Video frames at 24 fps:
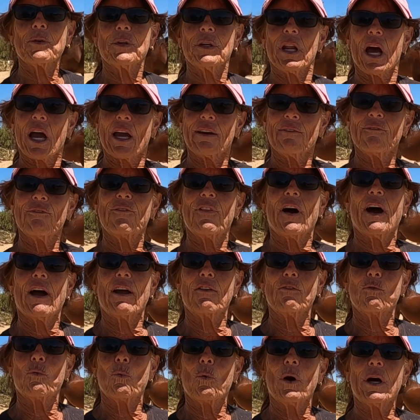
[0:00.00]
nine
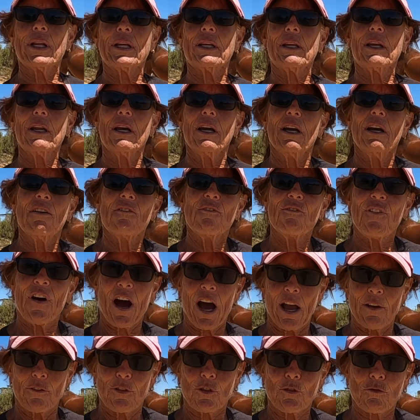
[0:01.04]
five one,
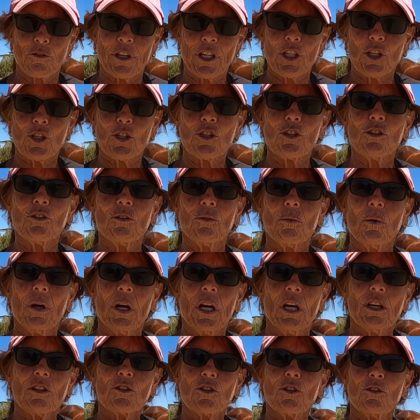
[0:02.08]
five three two,
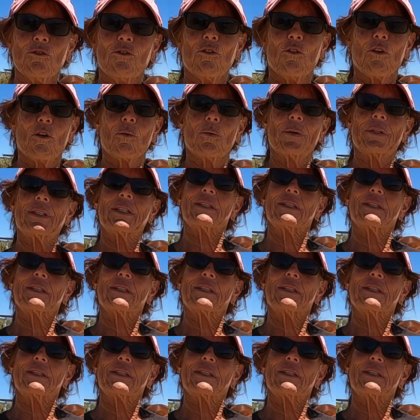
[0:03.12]
two four one